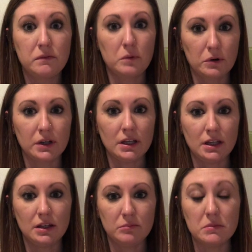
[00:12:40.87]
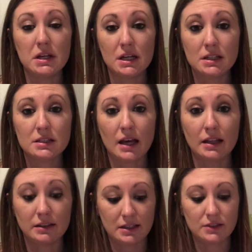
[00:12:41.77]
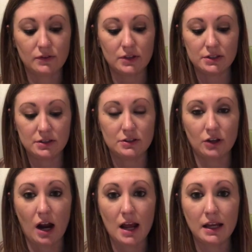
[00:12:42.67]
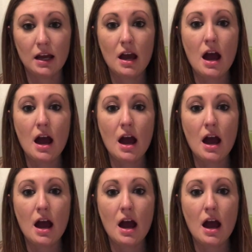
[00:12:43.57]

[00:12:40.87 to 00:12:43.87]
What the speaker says: 40 minutes at least for this to dry.